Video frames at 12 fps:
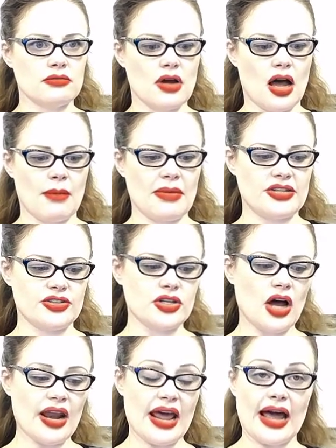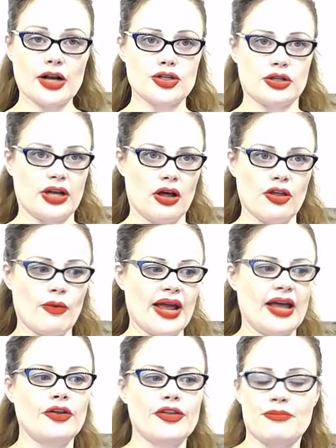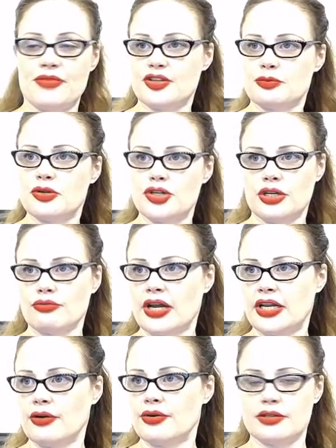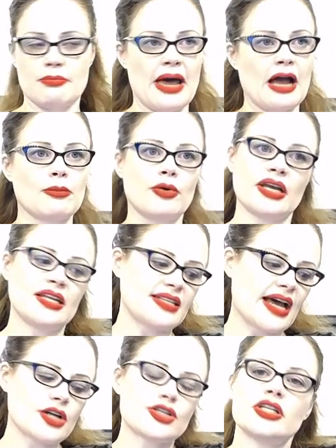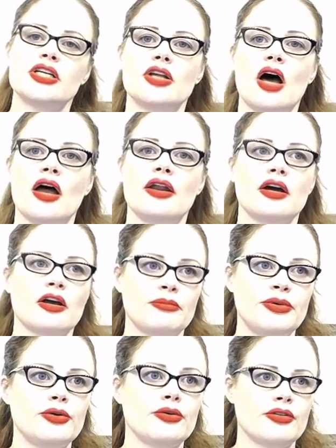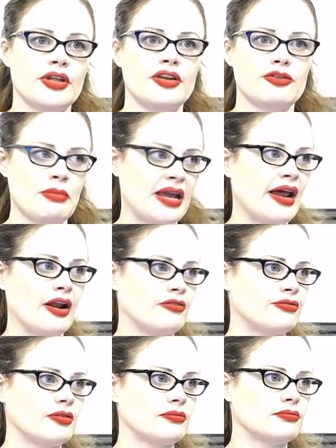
um, it's not actually, although I held up this machine right here as a MacBook, it's actually not a computer that is made out of